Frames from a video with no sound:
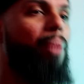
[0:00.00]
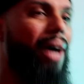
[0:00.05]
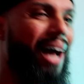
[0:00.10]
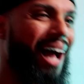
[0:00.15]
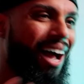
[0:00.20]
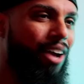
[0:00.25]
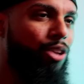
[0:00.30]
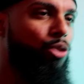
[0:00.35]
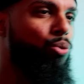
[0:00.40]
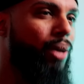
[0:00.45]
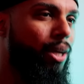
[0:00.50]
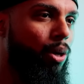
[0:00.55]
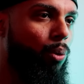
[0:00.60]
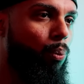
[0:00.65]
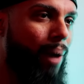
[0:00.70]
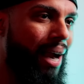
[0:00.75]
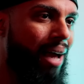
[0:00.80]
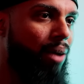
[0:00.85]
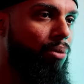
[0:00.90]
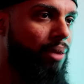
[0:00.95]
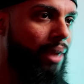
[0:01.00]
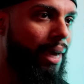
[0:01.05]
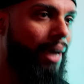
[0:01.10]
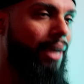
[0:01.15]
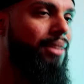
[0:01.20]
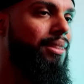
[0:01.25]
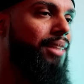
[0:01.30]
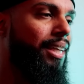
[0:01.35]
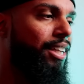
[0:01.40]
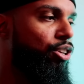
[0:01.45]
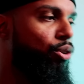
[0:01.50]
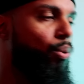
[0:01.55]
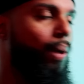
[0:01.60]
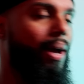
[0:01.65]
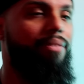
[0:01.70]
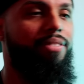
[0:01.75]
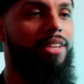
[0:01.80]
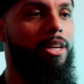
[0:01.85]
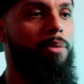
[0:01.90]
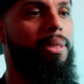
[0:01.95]
But how you get around that is that you
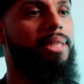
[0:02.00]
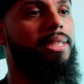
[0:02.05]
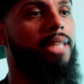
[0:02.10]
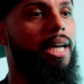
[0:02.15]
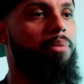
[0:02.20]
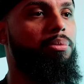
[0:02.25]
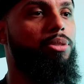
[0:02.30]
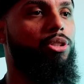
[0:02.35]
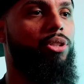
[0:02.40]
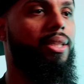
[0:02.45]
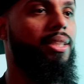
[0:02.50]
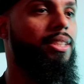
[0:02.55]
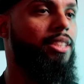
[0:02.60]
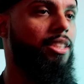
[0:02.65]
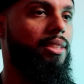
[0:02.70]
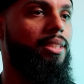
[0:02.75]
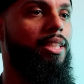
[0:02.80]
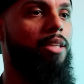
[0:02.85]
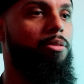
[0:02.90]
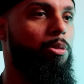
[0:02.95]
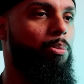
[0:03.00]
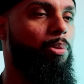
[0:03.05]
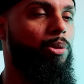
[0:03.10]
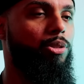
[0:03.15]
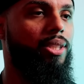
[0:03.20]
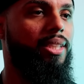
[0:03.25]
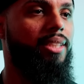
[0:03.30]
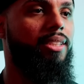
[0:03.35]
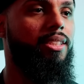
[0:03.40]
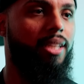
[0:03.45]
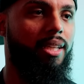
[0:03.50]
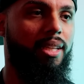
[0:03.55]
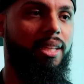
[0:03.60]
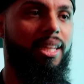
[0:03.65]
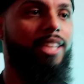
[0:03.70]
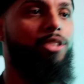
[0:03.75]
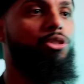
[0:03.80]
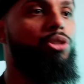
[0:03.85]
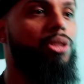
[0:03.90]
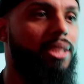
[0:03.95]
have enemy types that are susceptible to his
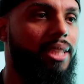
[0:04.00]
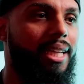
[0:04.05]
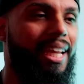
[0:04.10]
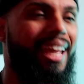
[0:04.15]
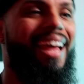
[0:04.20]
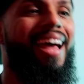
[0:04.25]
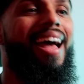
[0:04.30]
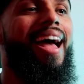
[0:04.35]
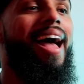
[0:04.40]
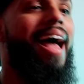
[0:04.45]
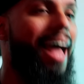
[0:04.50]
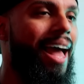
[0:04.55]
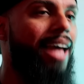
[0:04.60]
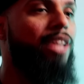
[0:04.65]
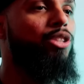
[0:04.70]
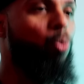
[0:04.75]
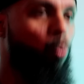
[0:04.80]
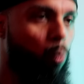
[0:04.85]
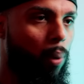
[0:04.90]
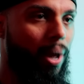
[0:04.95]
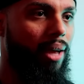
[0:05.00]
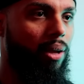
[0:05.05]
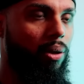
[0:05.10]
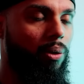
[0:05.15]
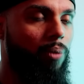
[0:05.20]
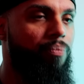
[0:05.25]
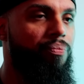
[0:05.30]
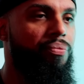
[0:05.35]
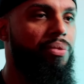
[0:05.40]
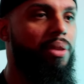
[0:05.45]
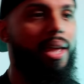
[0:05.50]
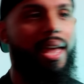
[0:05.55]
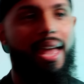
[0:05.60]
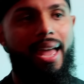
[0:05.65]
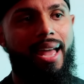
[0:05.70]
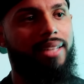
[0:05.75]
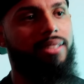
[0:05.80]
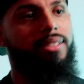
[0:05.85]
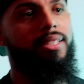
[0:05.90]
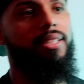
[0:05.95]
electricity, as well
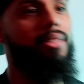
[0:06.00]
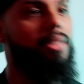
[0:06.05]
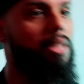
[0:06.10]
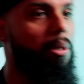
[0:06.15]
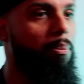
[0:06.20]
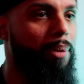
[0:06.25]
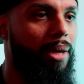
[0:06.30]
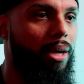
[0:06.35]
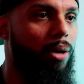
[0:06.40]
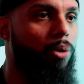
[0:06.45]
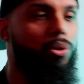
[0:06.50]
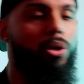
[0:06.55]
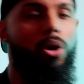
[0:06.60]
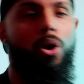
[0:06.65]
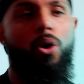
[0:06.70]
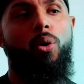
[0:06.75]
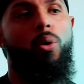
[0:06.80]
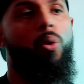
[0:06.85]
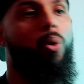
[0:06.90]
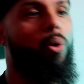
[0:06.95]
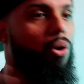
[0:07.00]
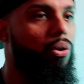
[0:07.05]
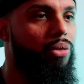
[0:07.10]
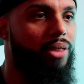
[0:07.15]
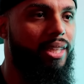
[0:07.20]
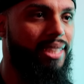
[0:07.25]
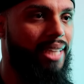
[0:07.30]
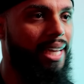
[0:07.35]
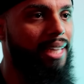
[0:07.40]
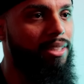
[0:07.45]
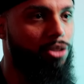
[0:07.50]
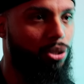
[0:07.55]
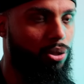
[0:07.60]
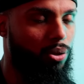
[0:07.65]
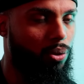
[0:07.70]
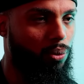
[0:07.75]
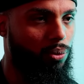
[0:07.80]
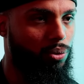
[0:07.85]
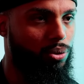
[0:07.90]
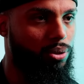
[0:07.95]
as the symbiote or the
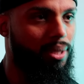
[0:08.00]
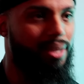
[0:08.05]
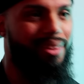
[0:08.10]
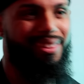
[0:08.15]
tentacles.